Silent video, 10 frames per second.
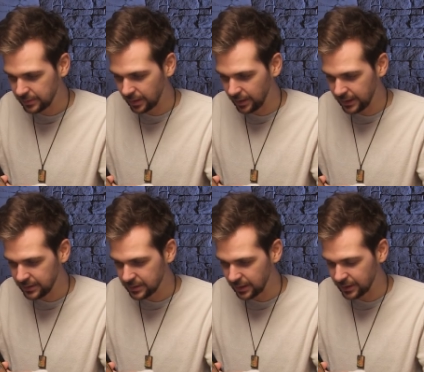
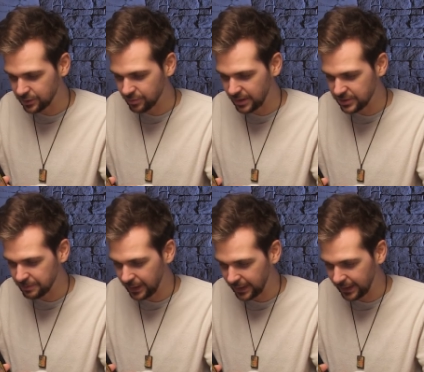dies, I can dredge
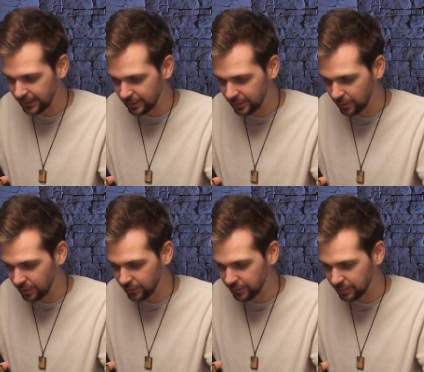him back out
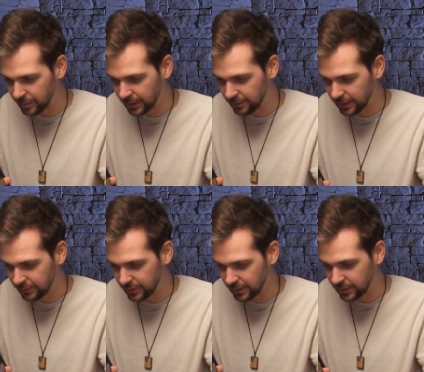of my
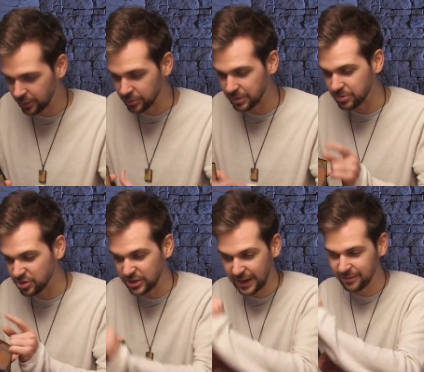graveyard. I can also
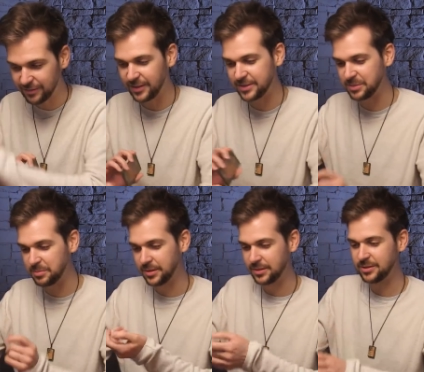sacrifice
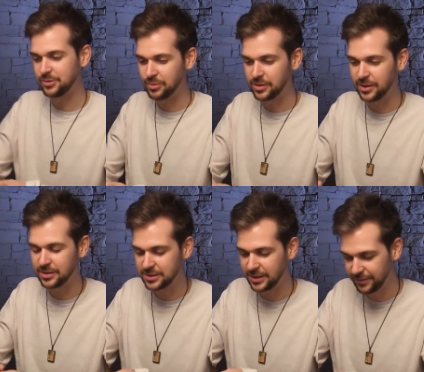him to draw
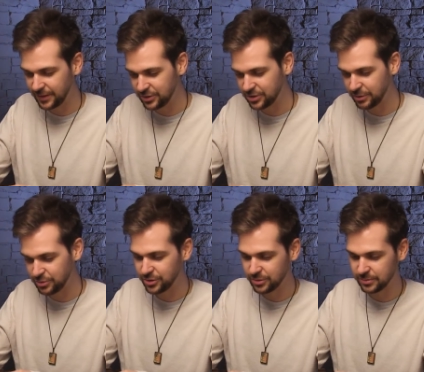cards if I so
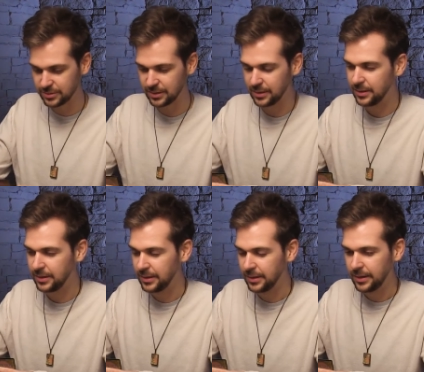choose.
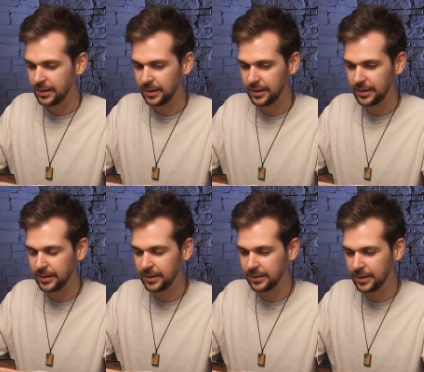Cool.
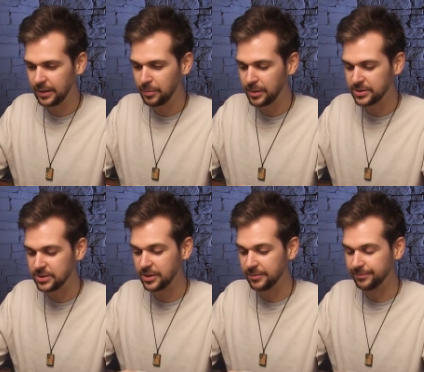Uh, and then I'll
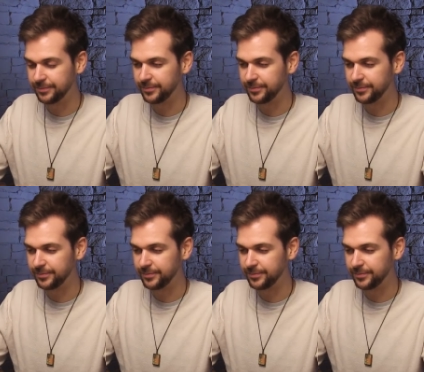pass turn.